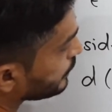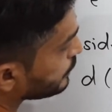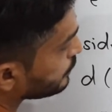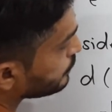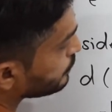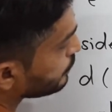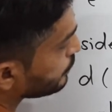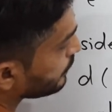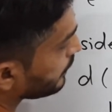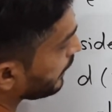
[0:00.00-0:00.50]

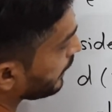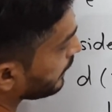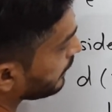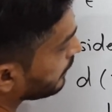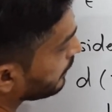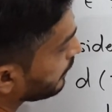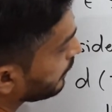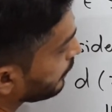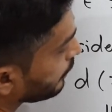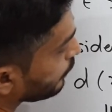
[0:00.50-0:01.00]
raised to
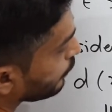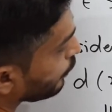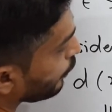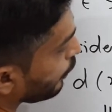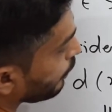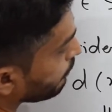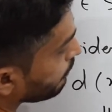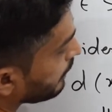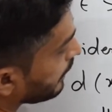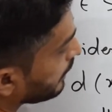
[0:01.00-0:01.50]
10,
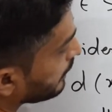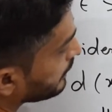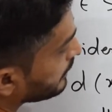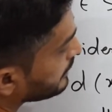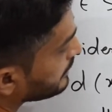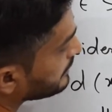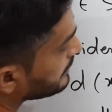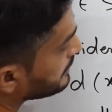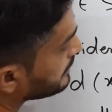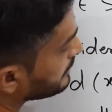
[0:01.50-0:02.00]

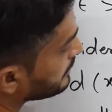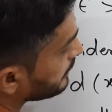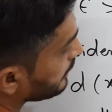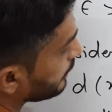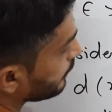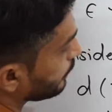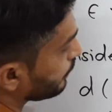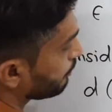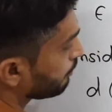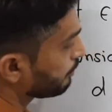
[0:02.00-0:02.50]

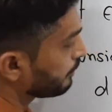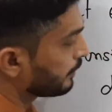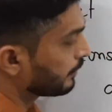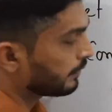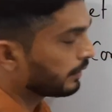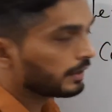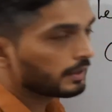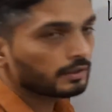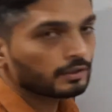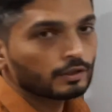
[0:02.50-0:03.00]
0.
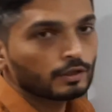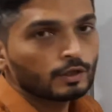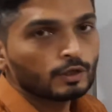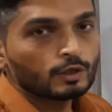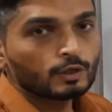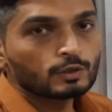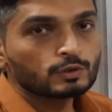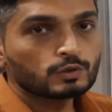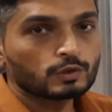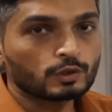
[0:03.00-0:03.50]
Right?
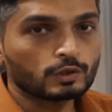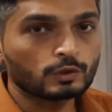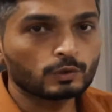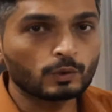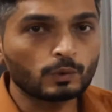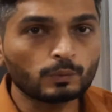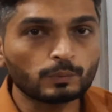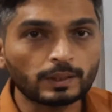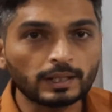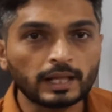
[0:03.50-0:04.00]
So you
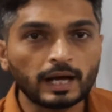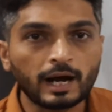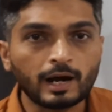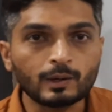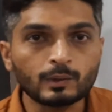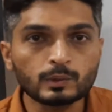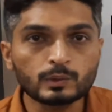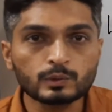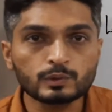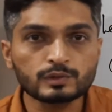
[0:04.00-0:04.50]
know well
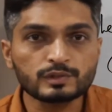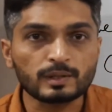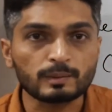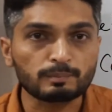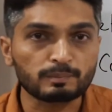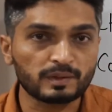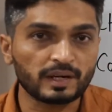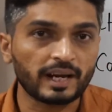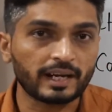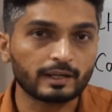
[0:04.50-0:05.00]
how to
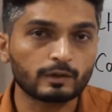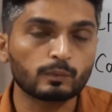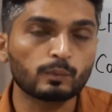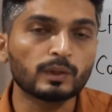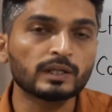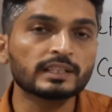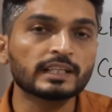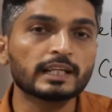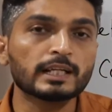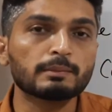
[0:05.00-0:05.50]
subtract
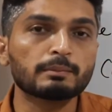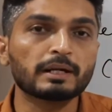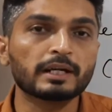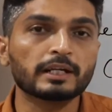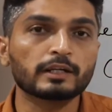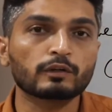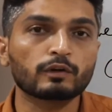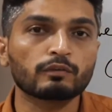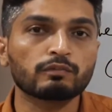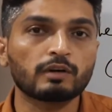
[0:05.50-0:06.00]
one
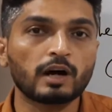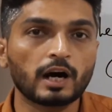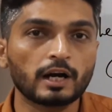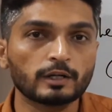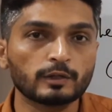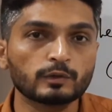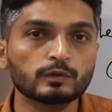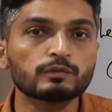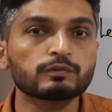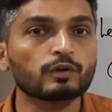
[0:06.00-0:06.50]
element of
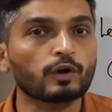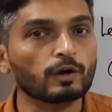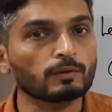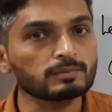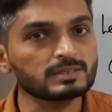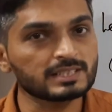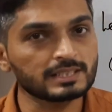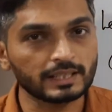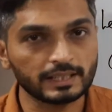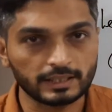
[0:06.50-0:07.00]
R2 from
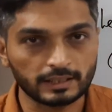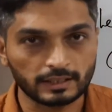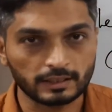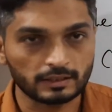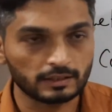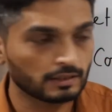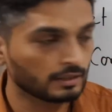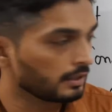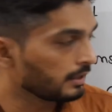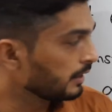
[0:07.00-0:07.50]
second.
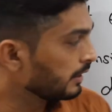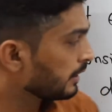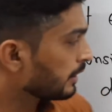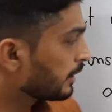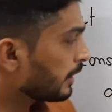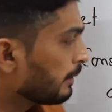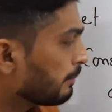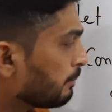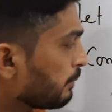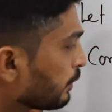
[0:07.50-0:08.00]

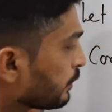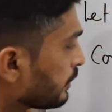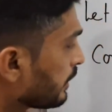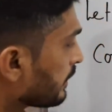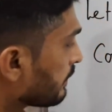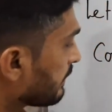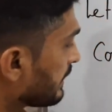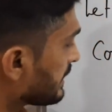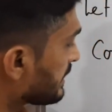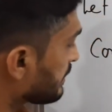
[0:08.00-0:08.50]

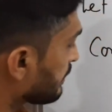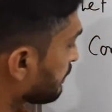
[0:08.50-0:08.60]
Component wise